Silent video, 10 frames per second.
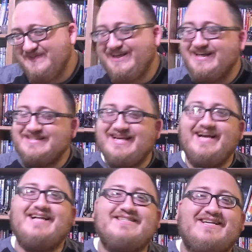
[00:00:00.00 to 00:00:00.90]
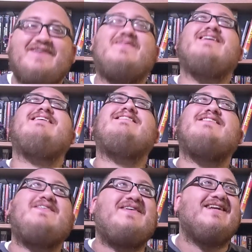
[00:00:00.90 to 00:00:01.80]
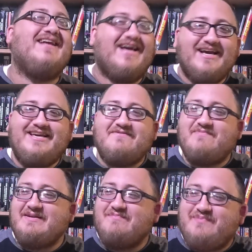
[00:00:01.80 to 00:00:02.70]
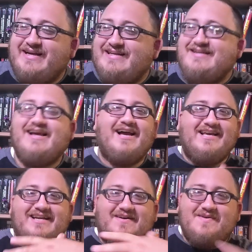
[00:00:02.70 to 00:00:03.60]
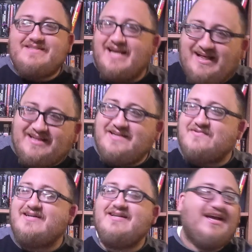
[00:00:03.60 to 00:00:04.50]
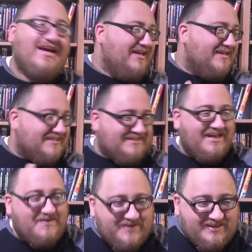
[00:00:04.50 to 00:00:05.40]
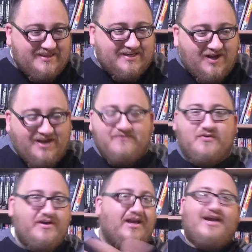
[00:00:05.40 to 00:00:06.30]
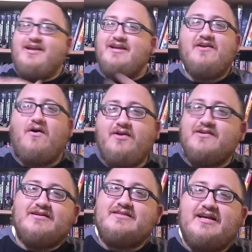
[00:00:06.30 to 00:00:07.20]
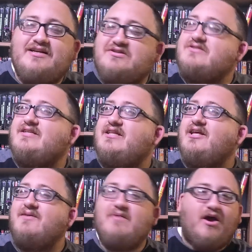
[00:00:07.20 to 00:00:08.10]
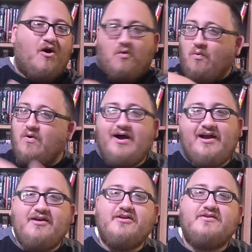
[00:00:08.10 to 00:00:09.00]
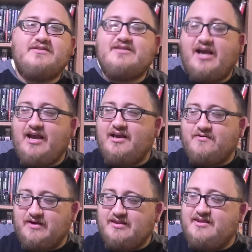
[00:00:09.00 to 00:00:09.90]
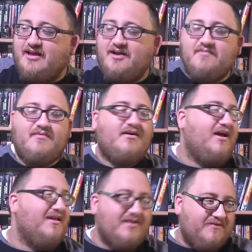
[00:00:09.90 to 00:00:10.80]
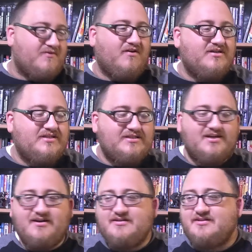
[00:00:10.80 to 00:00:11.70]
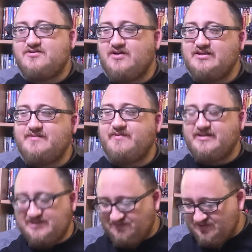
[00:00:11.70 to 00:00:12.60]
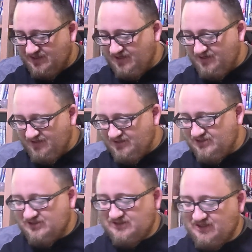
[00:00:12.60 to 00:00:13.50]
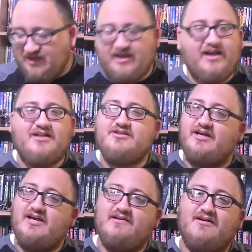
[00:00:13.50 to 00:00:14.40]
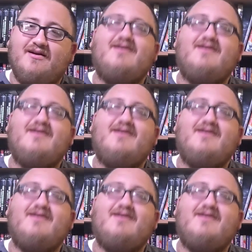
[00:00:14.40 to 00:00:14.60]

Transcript: Because, LJ, what are you doing? You've been bitten, you don't tell anyone, you stay with the convoy, you know you're a danger to them, why are you staying with them? And then, of course, he turns and tries to bite someone later, and it's just like, LJ,